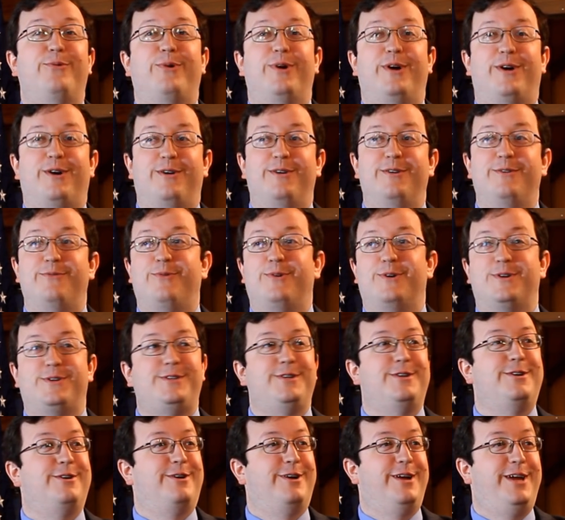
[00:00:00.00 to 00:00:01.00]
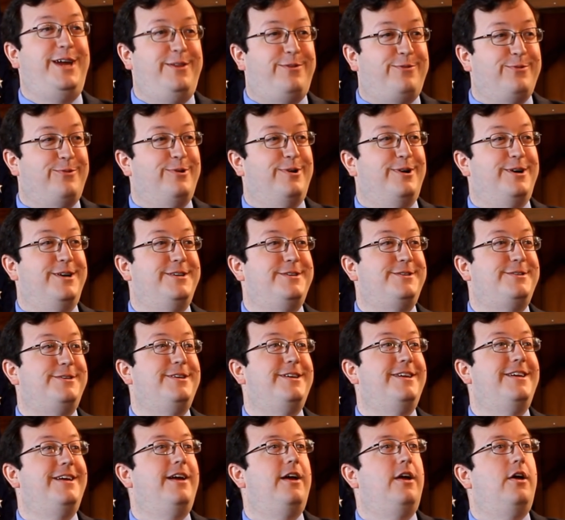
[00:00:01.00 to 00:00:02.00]
where Senator Heath was
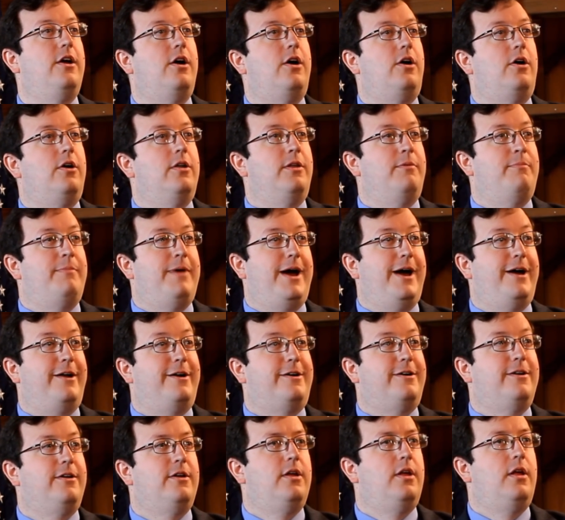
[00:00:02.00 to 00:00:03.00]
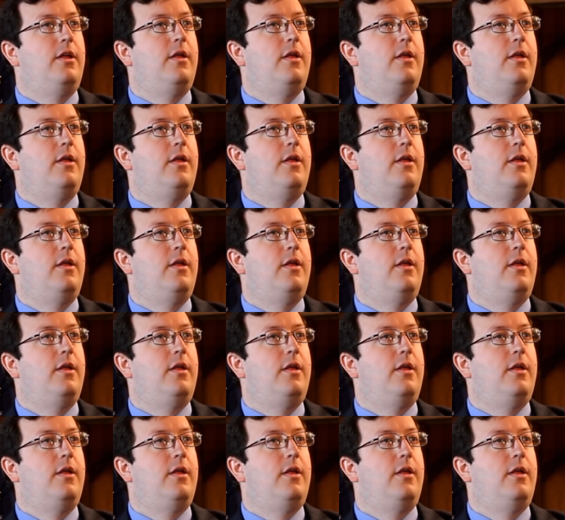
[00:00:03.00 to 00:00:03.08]
on the matter.